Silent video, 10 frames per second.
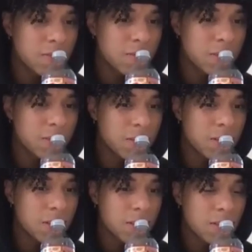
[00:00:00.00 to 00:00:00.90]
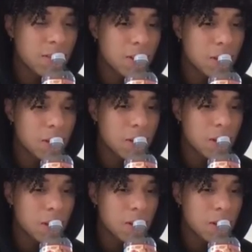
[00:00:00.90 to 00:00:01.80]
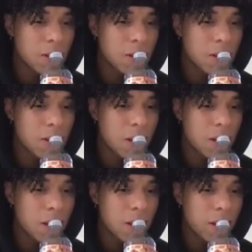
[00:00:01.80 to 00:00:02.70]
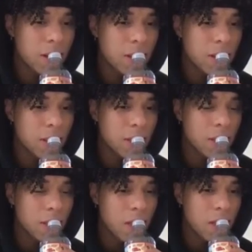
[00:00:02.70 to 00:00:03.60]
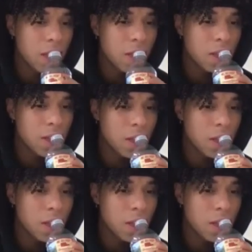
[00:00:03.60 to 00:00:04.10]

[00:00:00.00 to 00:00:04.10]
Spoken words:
(no one is talking)